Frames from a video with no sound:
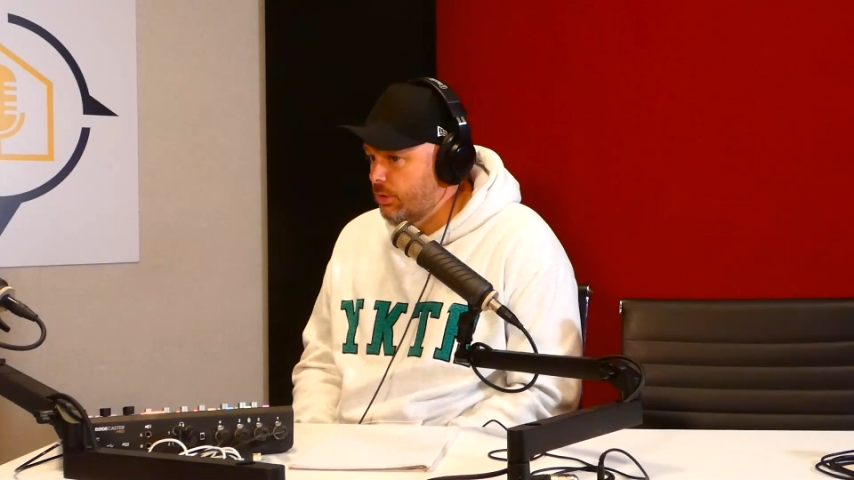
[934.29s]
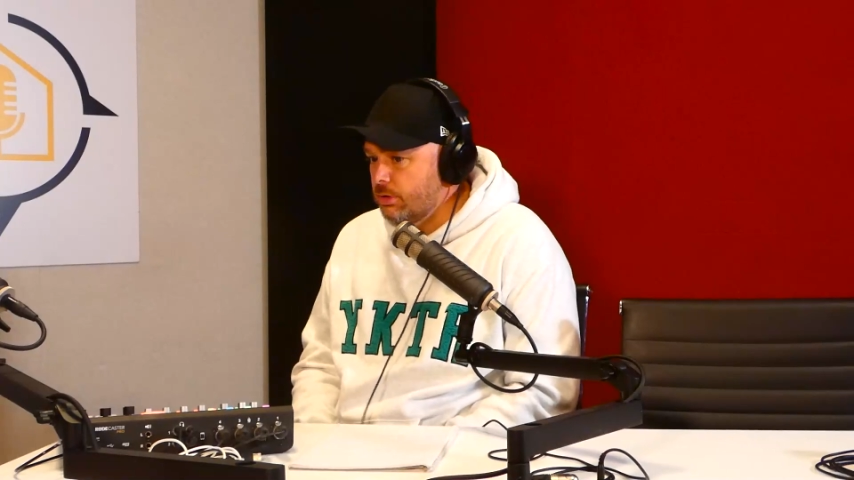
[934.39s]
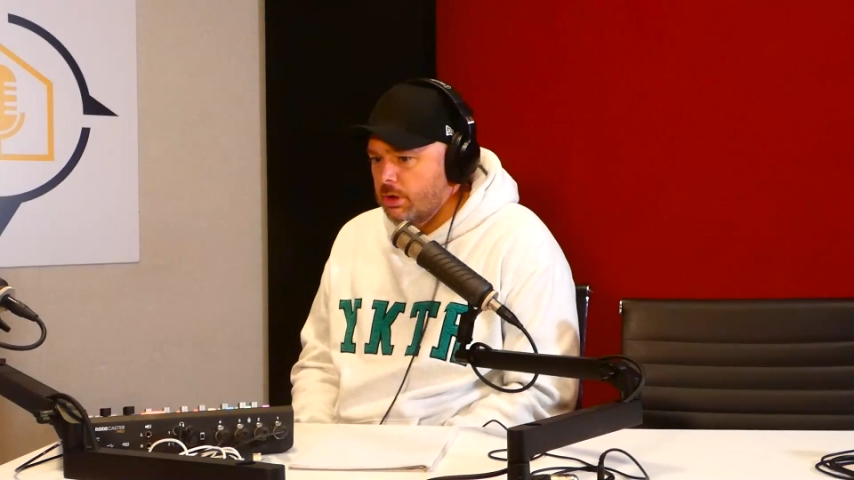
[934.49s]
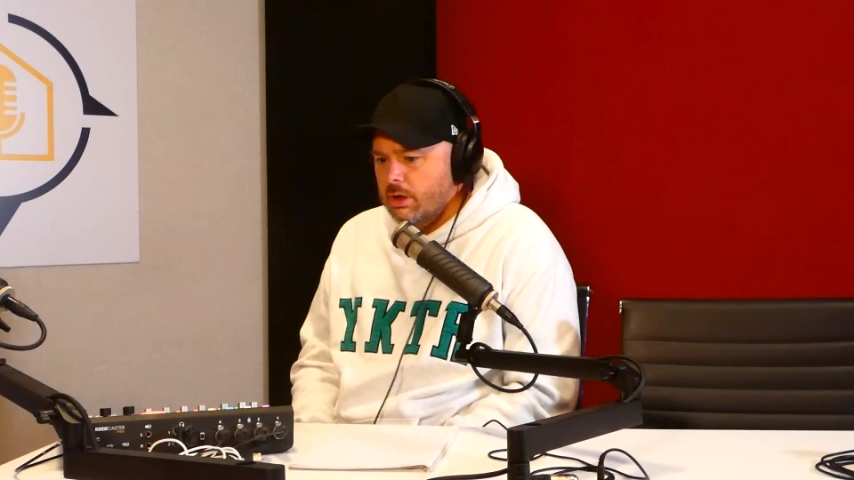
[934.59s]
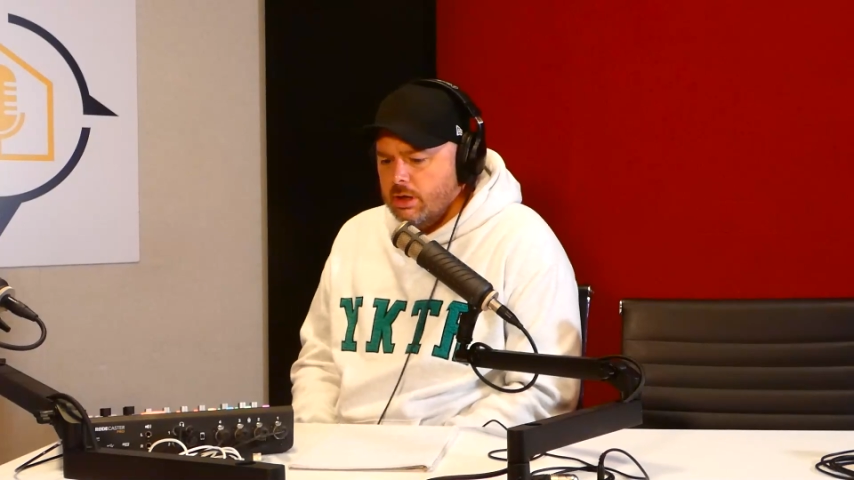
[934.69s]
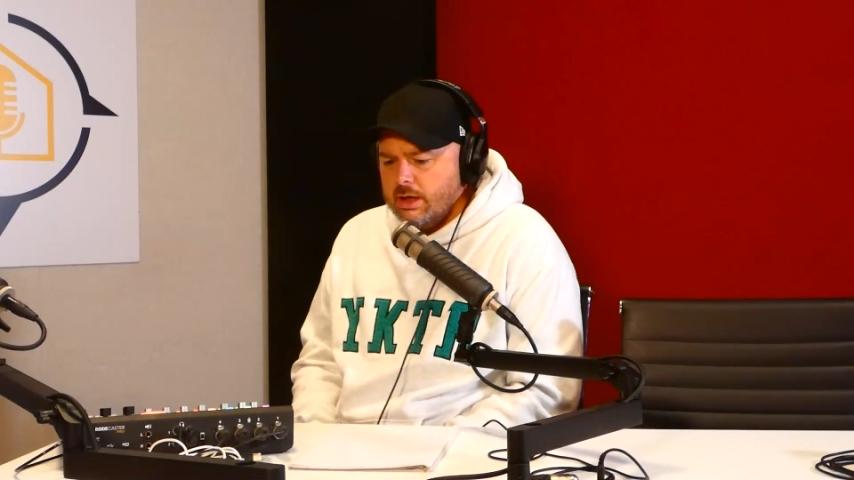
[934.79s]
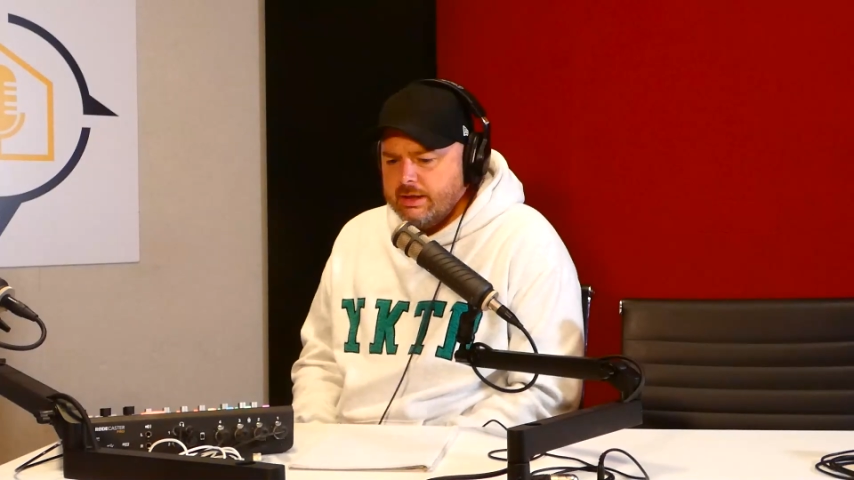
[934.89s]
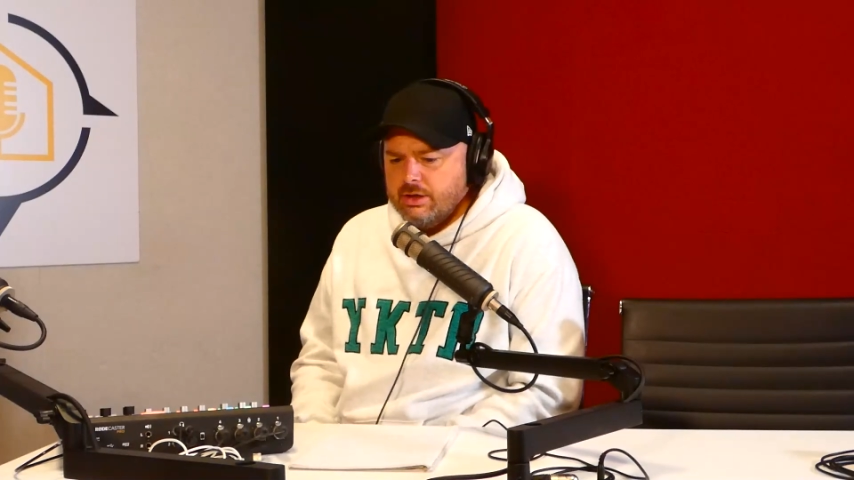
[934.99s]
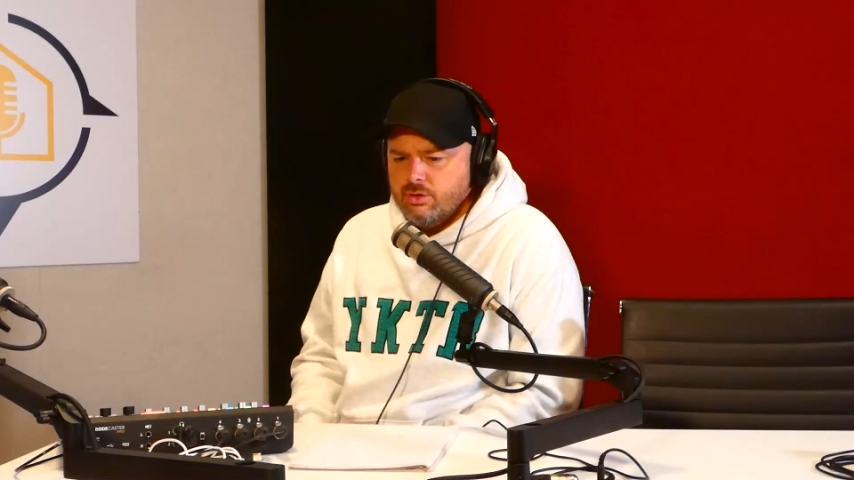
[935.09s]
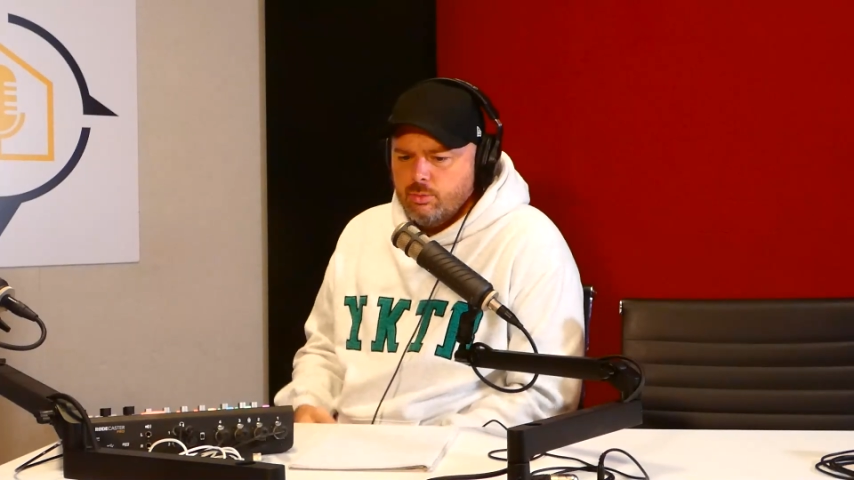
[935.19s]
And
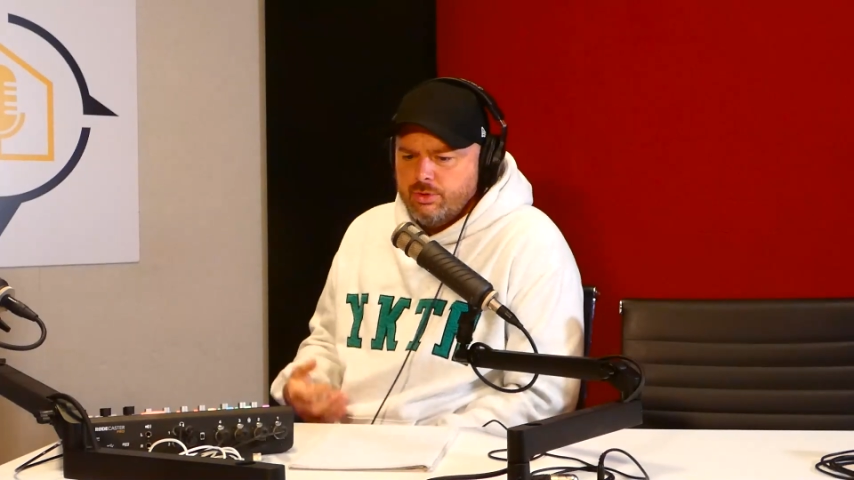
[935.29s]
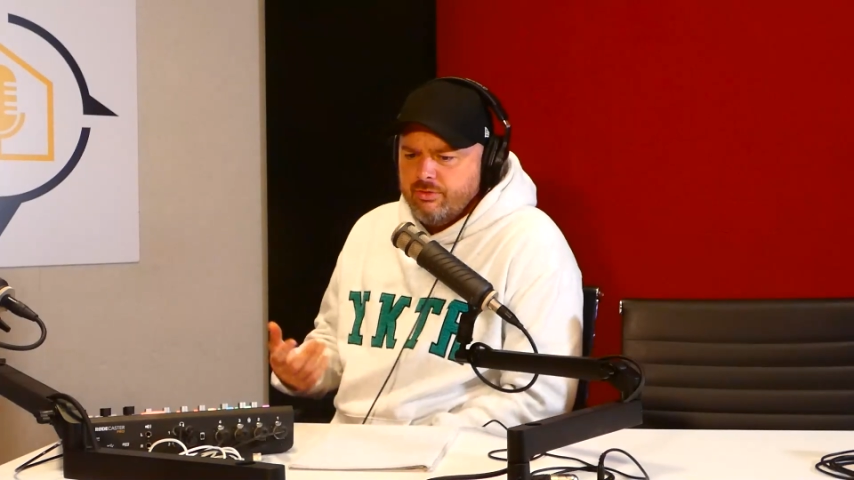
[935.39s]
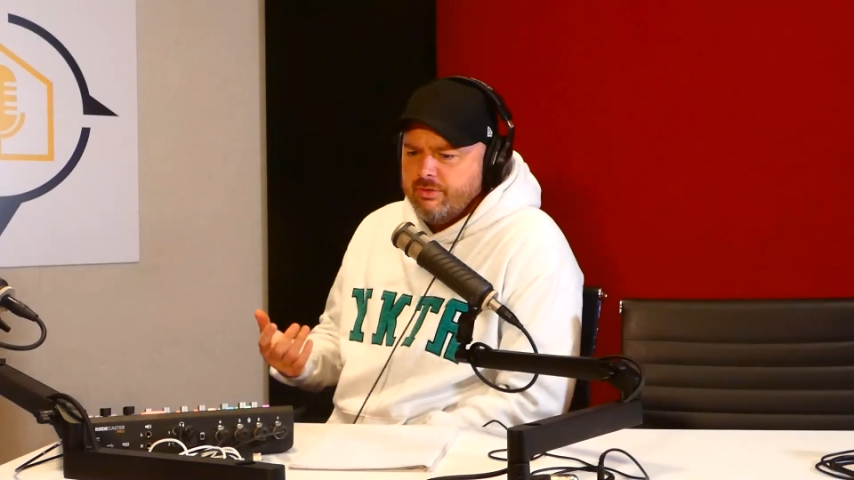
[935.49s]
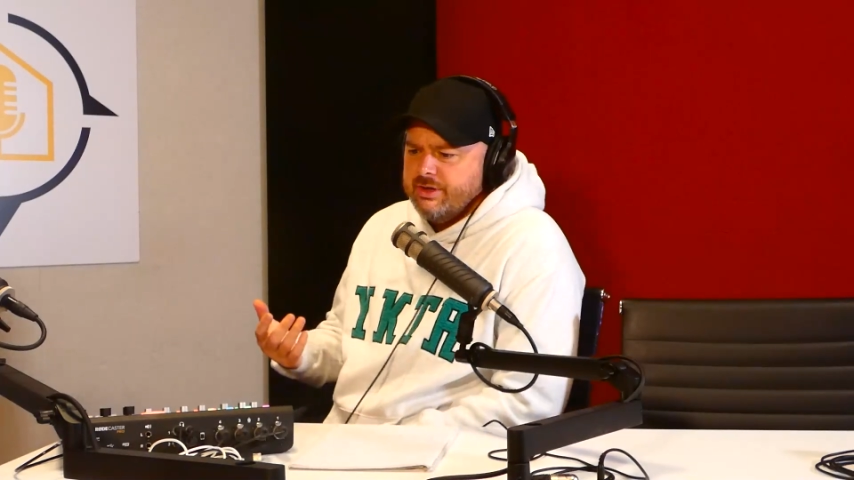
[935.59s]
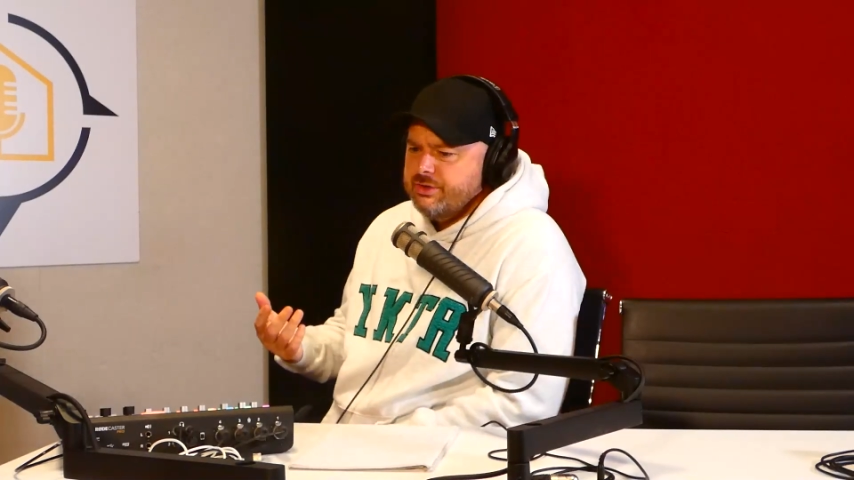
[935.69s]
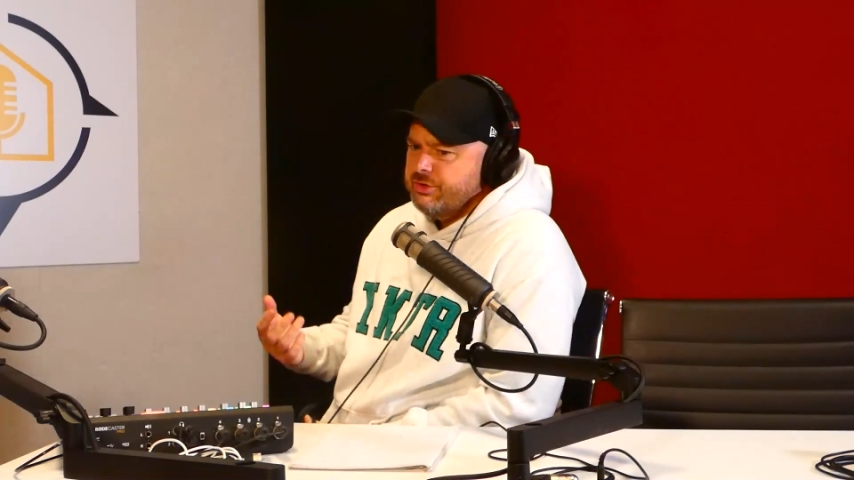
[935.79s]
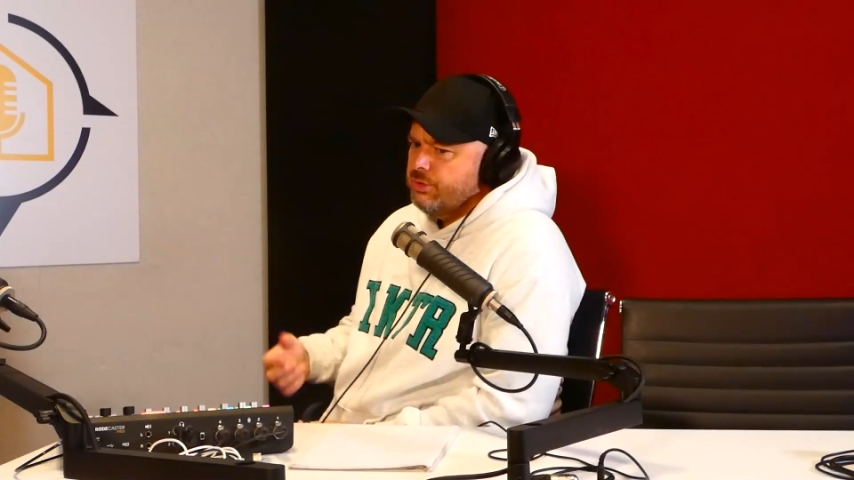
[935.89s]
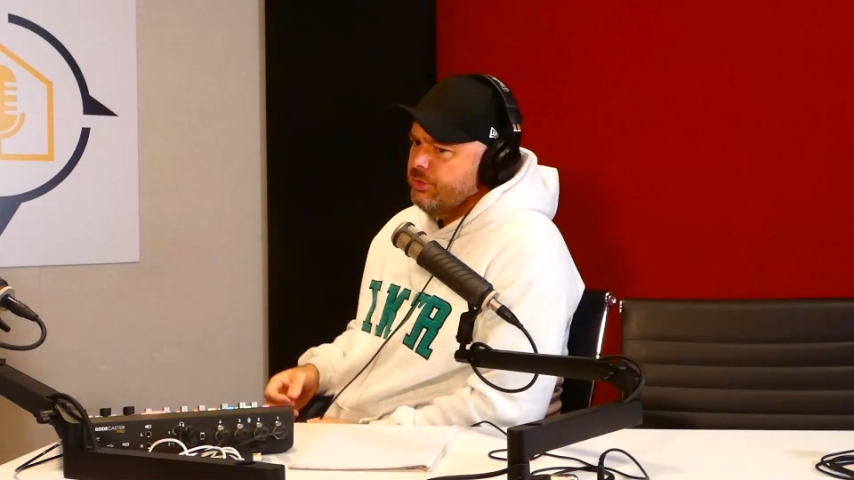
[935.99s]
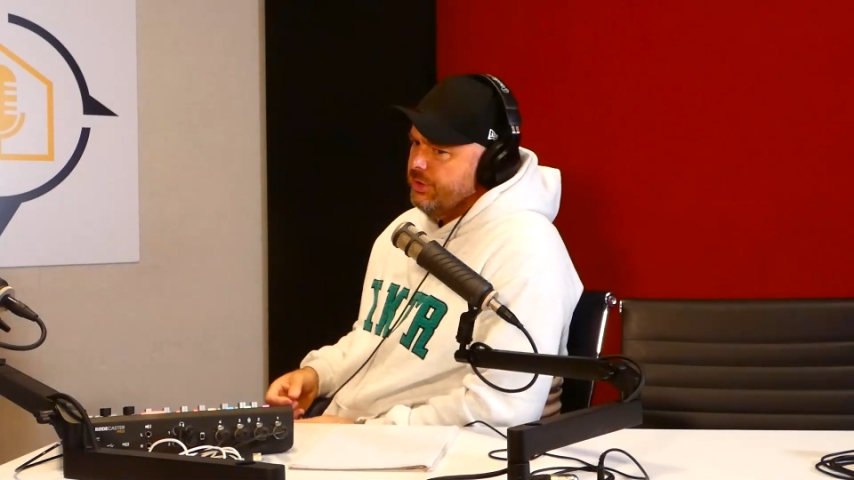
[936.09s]
again, with investors, a